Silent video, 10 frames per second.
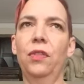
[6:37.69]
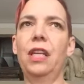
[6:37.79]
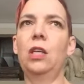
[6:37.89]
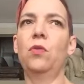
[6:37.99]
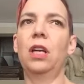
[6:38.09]

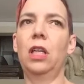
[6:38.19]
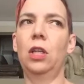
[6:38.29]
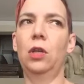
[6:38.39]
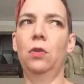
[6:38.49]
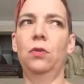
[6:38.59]
that you can
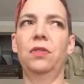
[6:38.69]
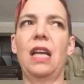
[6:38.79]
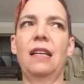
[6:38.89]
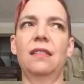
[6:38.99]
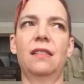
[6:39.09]
use
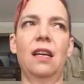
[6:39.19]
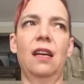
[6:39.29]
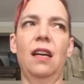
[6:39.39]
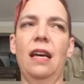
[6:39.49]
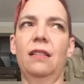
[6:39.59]
as
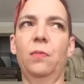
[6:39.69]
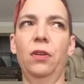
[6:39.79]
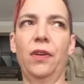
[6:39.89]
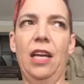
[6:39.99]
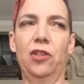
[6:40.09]
uh,
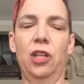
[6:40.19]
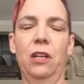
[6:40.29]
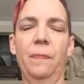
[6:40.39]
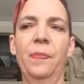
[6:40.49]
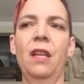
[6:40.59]

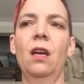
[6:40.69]
exploration,